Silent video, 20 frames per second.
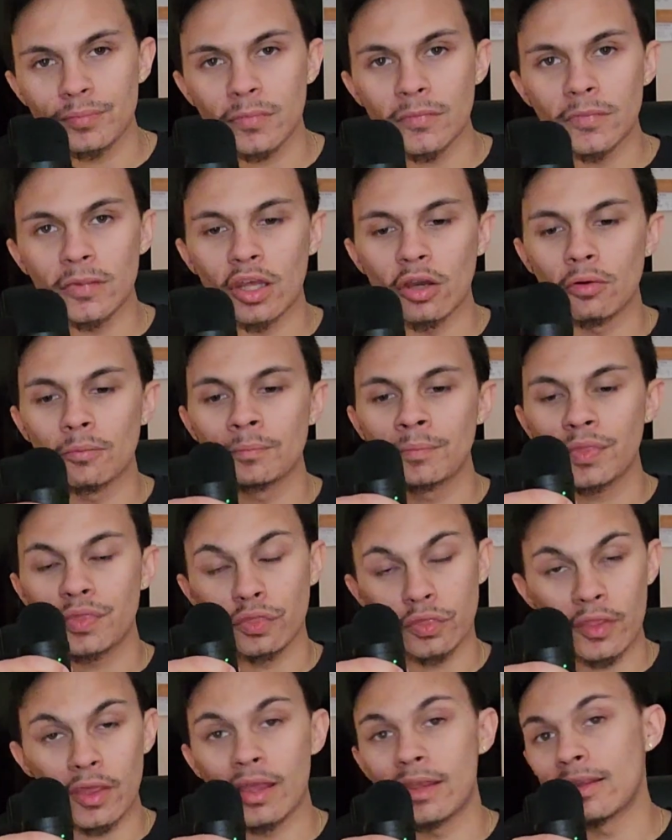You know,
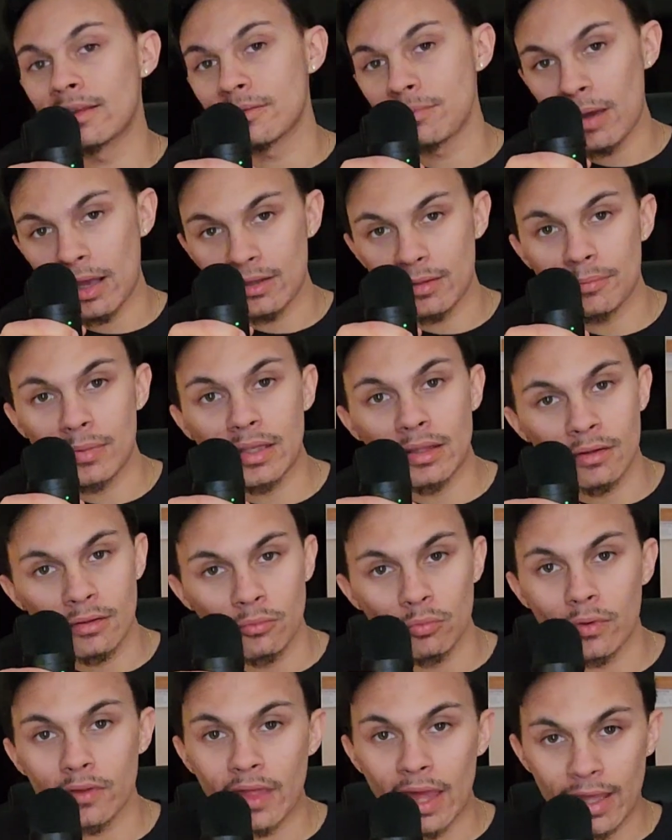it's about to be
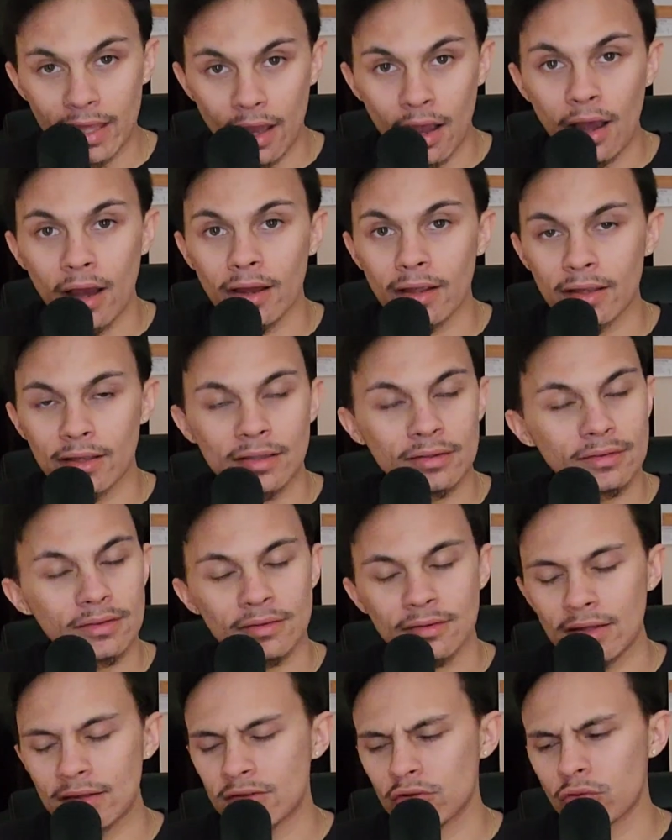with AI, and
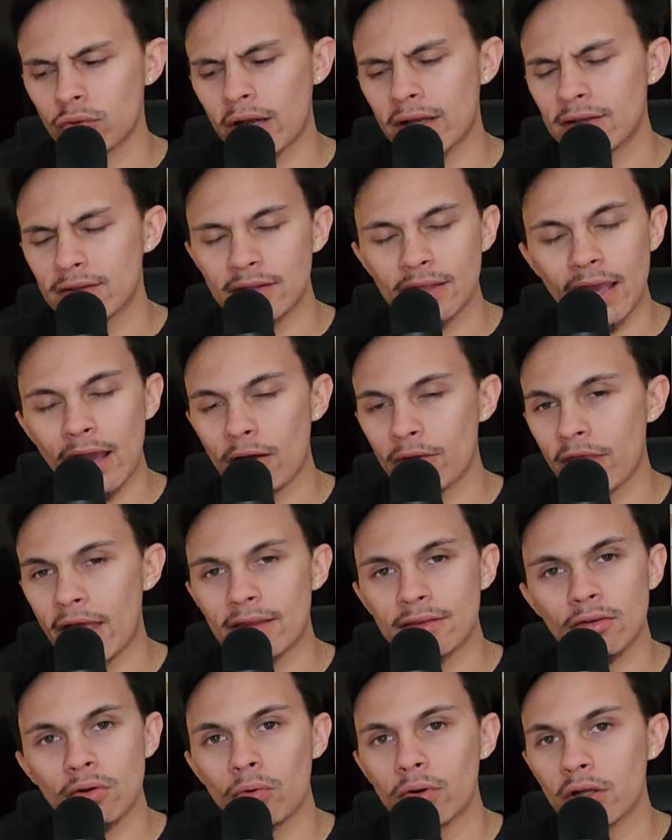it's crazy how
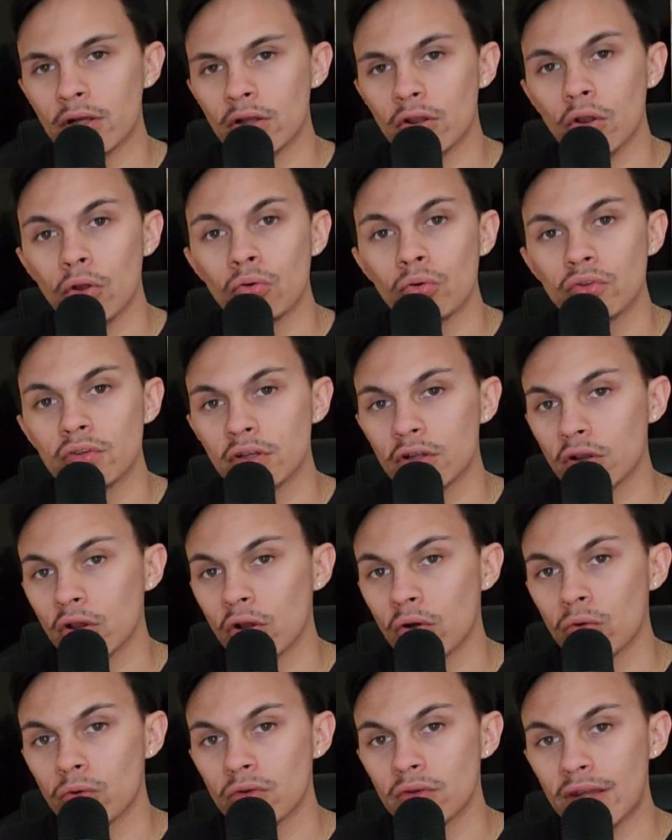that's going close and
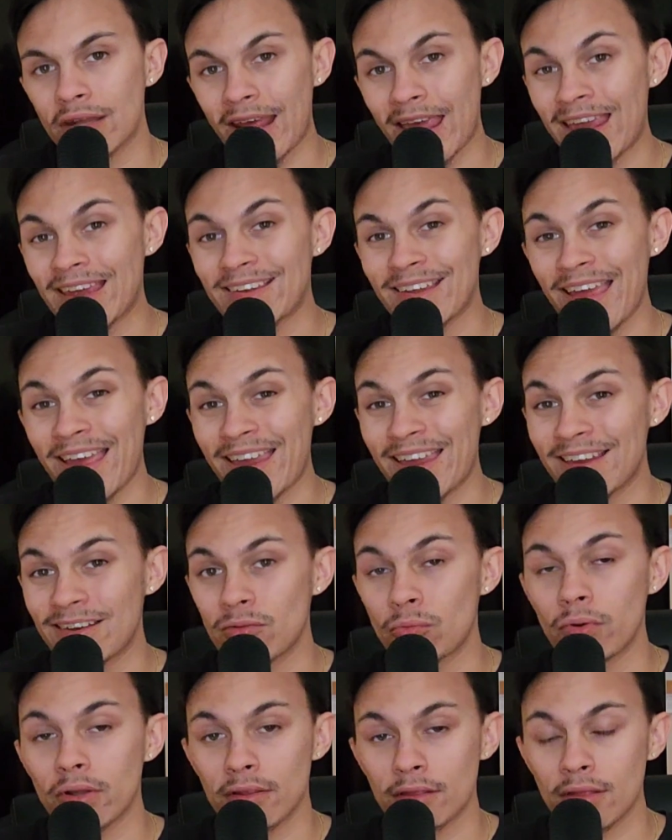hand to
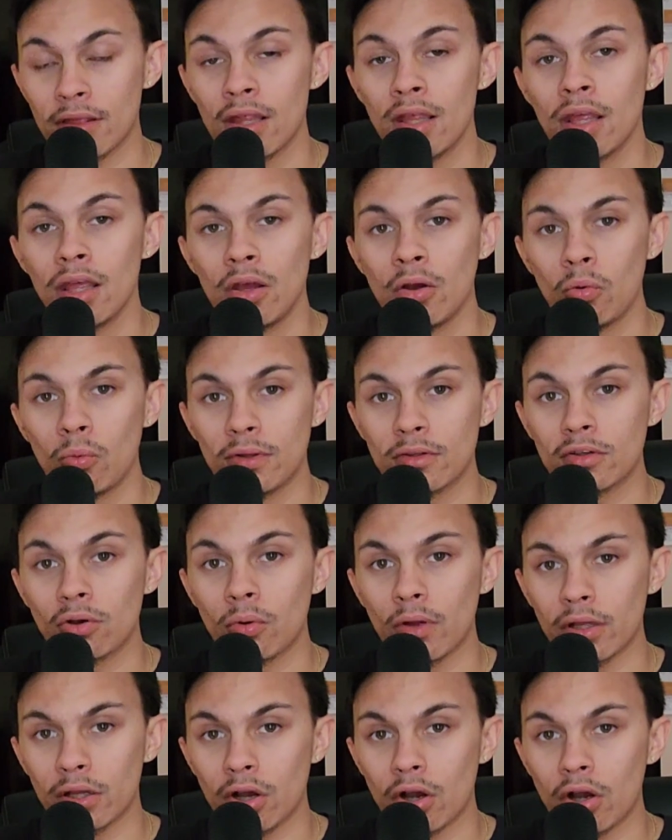hand with what's
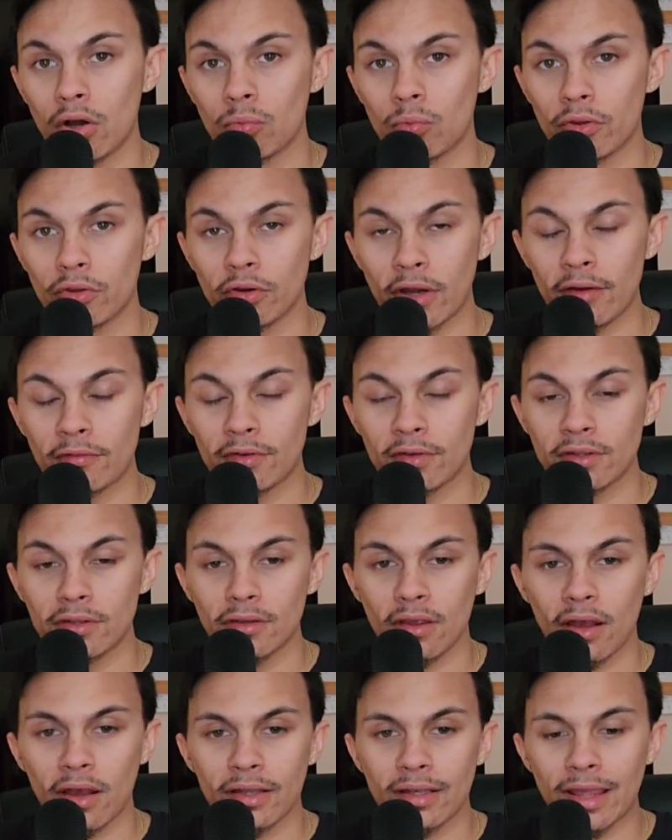going on with graphic
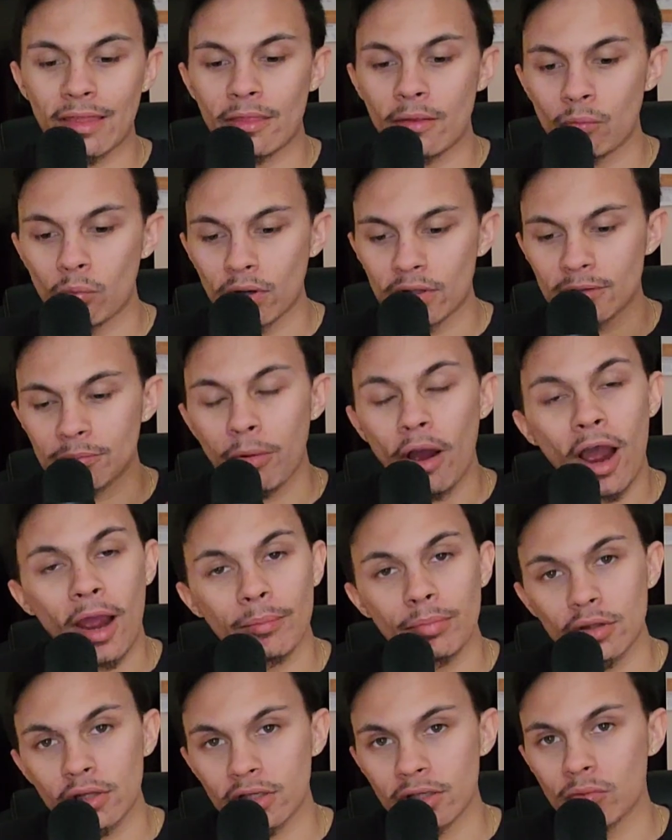design, and then what's
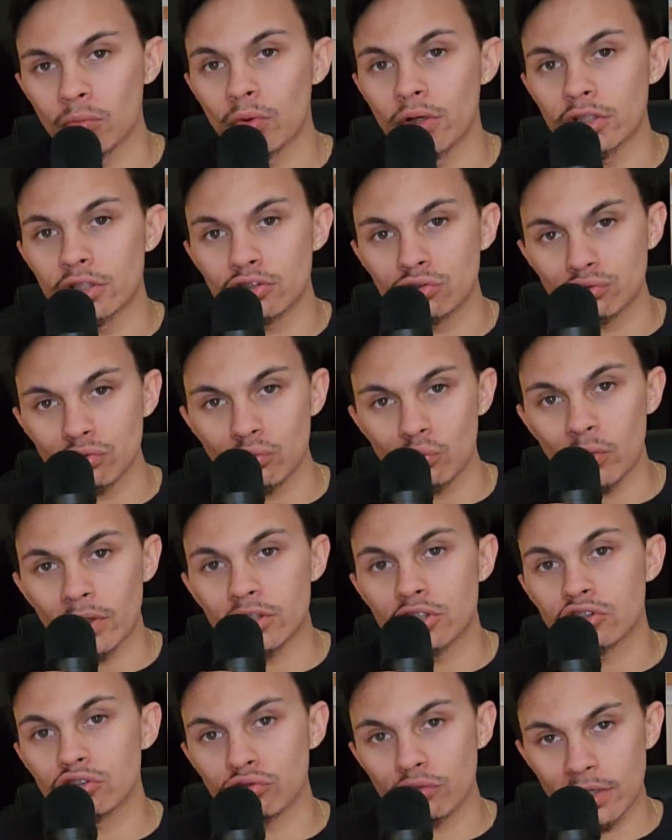popular and
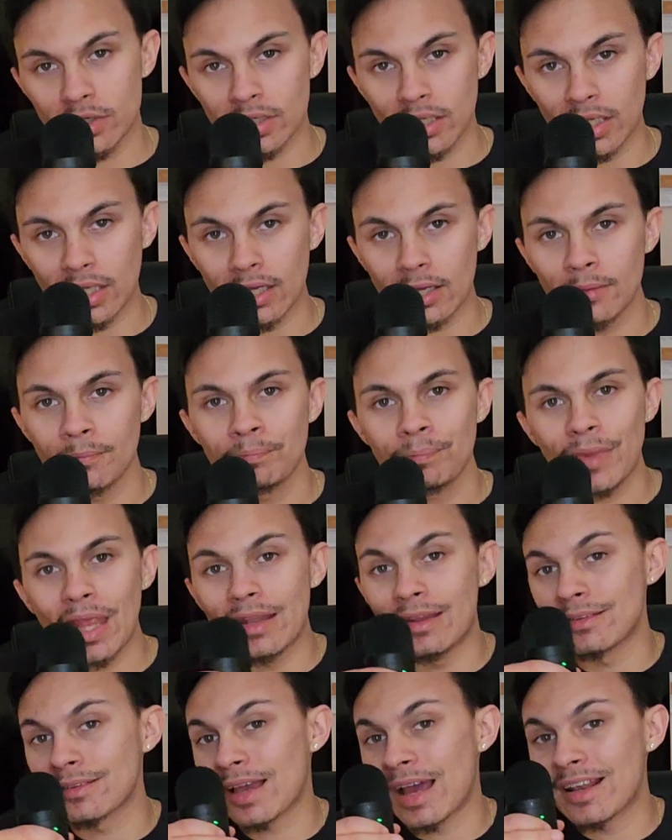what's trending. And
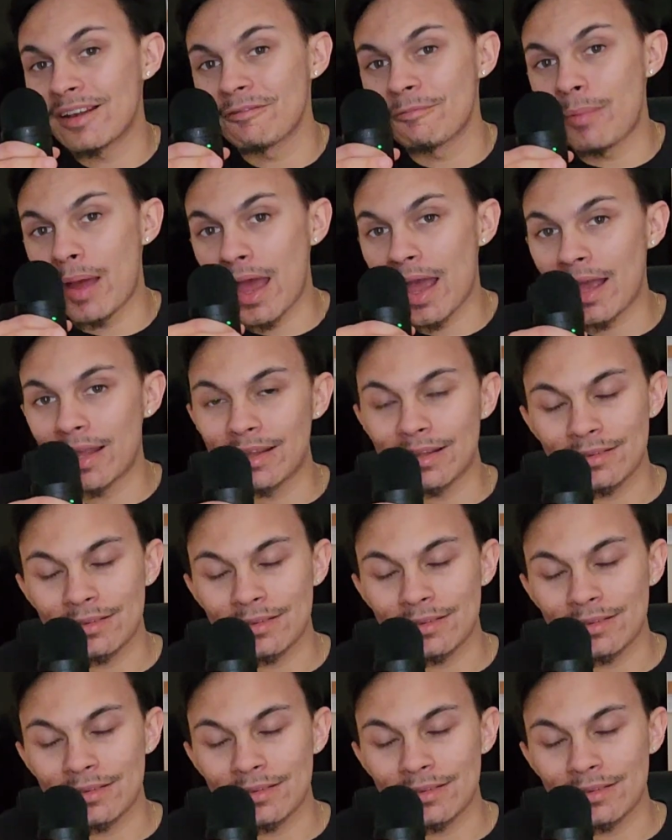it's kind of bad.